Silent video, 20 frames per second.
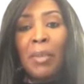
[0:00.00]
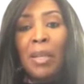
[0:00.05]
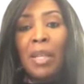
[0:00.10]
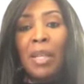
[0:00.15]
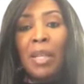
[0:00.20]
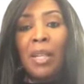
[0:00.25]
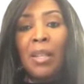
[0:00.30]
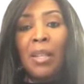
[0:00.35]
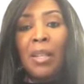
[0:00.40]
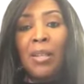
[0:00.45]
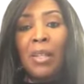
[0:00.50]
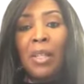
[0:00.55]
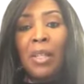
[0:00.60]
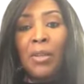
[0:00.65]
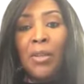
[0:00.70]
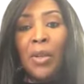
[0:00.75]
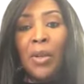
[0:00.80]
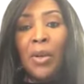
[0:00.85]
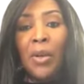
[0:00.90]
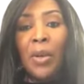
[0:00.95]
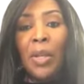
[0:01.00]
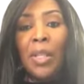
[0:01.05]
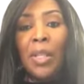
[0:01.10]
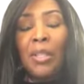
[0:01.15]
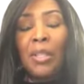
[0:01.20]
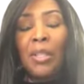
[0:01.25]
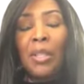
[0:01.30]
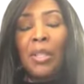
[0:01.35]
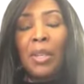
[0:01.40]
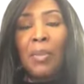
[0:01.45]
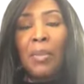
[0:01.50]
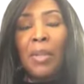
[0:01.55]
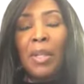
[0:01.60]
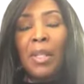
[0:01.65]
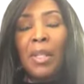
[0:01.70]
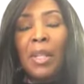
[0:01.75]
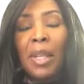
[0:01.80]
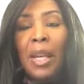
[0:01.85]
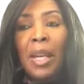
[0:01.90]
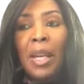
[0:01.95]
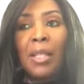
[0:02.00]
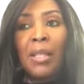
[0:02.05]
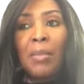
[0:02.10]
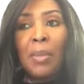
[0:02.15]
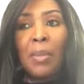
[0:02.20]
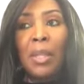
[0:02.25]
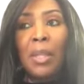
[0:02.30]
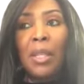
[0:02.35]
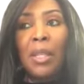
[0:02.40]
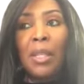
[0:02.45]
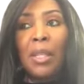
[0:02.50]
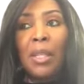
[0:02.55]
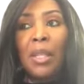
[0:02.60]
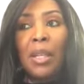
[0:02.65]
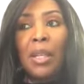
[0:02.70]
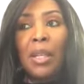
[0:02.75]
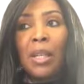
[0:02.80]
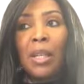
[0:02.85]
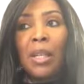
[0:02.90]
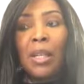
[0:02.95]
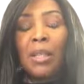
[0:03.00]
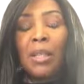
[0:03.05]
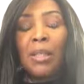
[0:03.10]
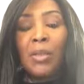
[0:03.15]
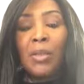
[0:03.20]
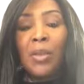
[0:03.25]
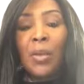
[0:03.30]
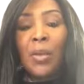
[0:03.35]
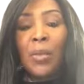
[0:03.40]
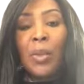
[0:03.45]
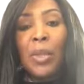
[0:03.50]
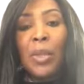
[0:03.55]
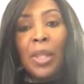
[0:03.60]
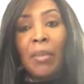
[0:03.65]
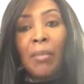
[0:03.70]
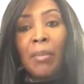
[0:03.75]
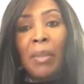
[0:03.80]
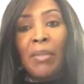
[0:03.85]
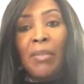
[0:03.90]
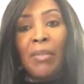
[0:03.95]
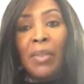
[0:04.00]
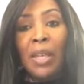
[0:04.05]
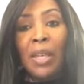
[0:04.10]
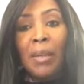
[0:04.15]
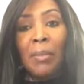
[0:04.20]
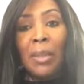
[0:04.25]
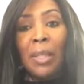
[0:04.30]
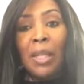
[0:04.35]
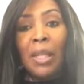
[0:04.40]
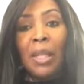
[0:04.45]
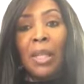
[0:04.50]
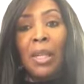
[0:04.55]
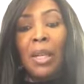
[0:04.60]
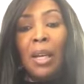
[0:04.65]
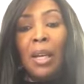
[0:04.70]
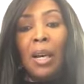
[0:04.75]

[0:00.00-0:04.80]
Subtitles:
I mean, it's something that has been within my family.